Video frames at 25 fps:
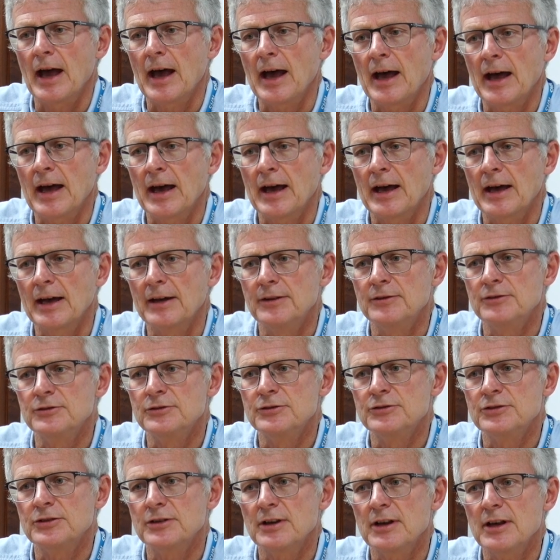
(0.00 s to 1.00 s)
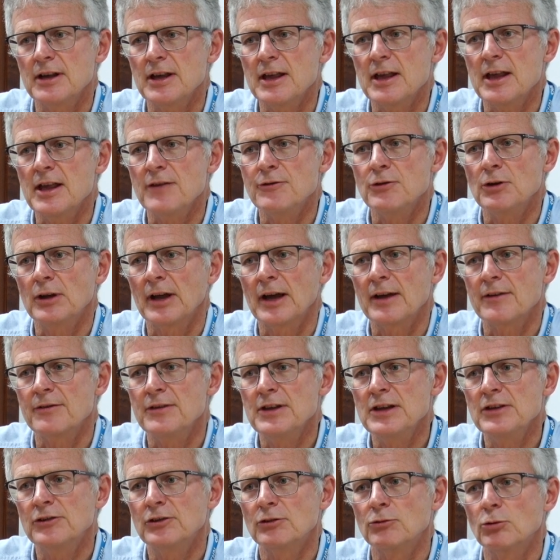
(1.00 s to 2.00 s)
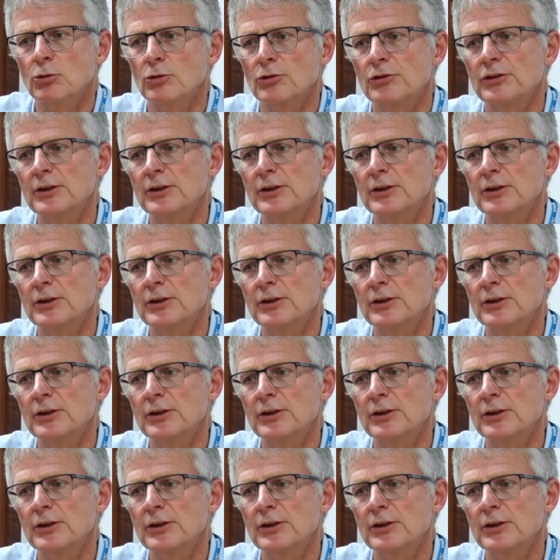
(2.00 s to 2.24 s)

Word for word: and if you like, these are all